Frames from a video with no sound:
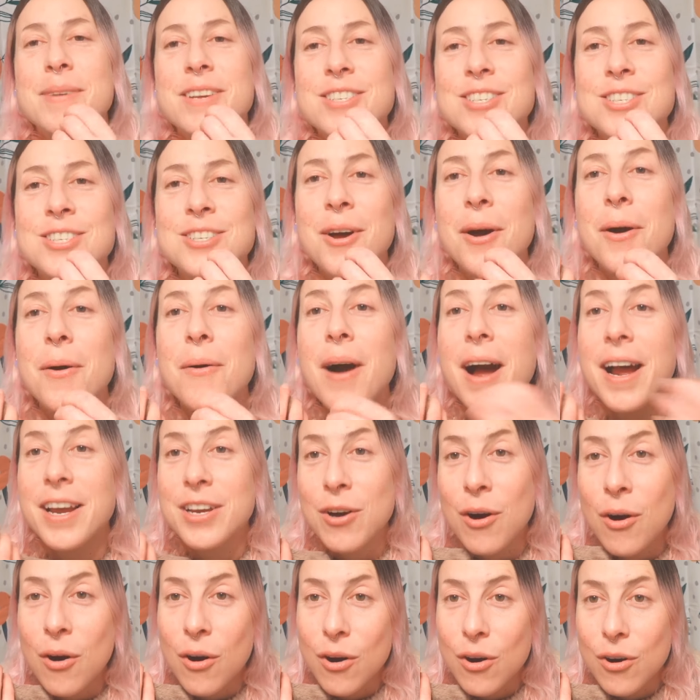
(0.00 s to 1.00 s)
So I
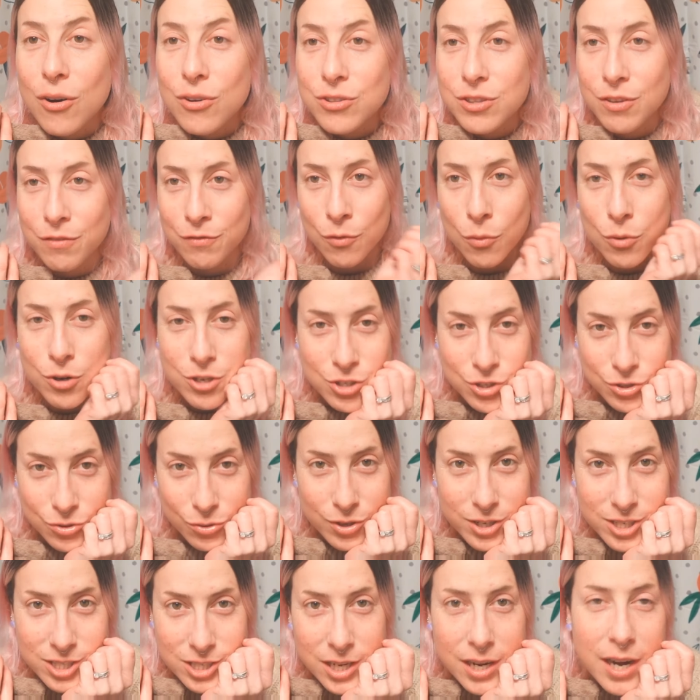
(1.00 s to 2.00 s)
called the four
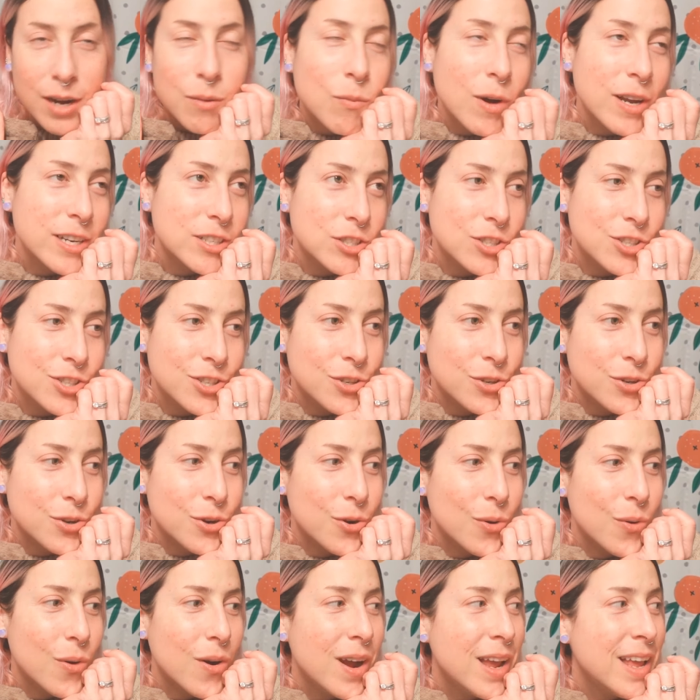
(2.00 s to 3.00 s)
stores that I went
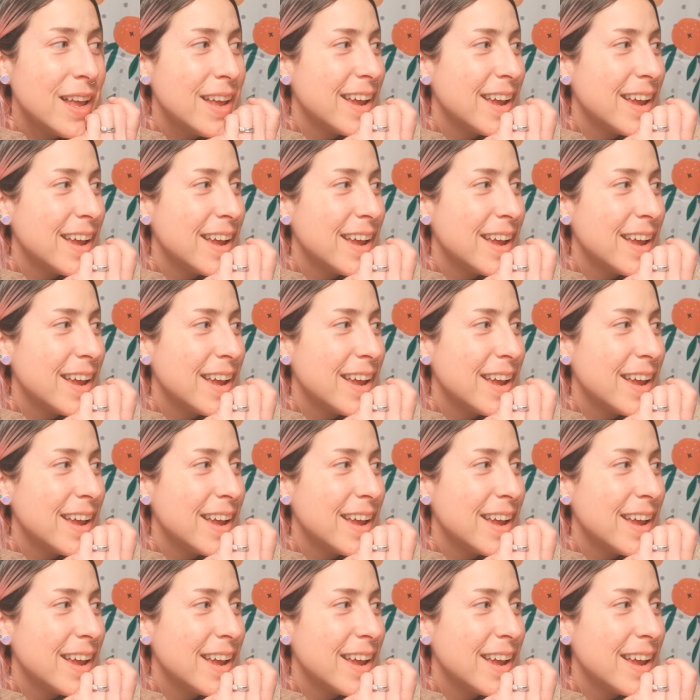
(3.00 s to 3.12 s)
to,